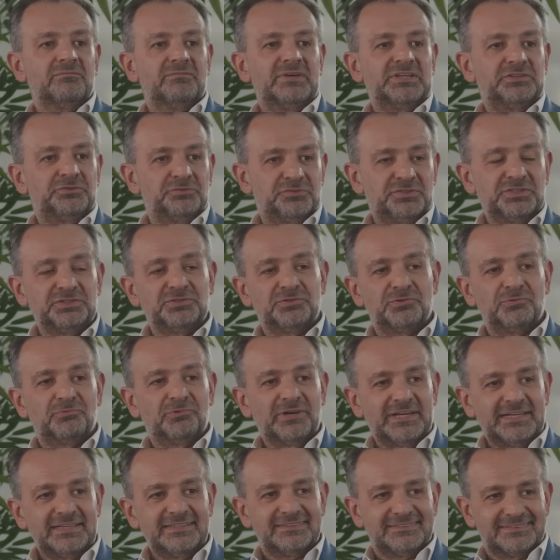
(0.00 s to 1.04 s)
But you see the
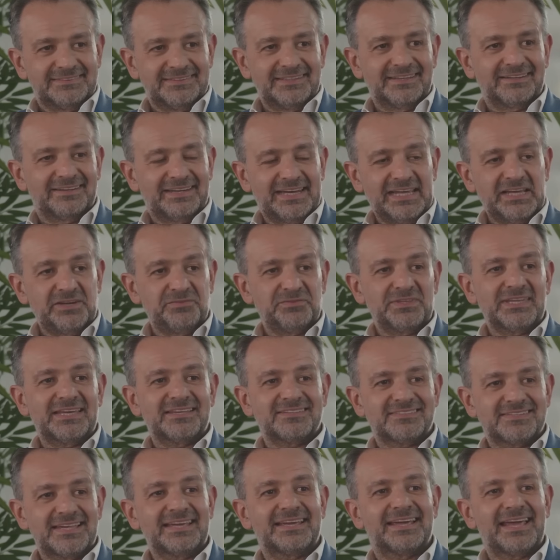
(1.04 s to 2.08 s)
way they are named,
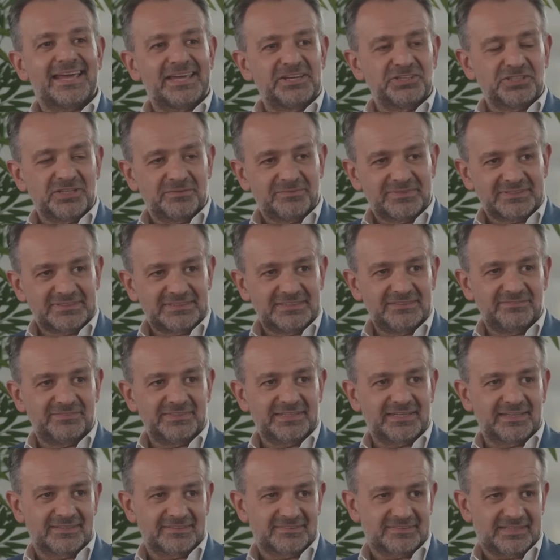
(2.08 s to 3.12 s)
ESSEC Asia
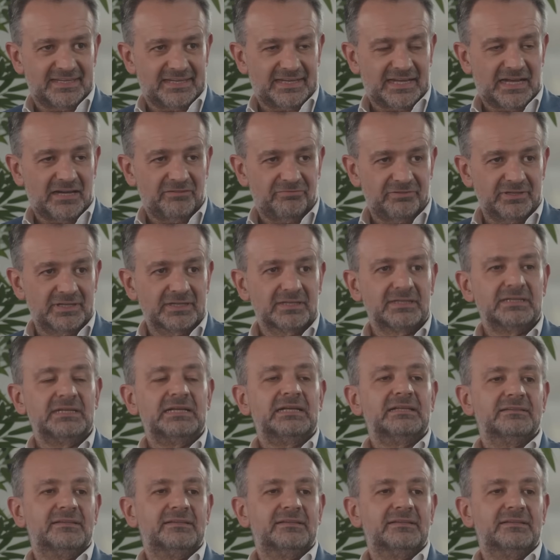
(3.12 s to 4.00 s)
Pacific and ESSEC Africa,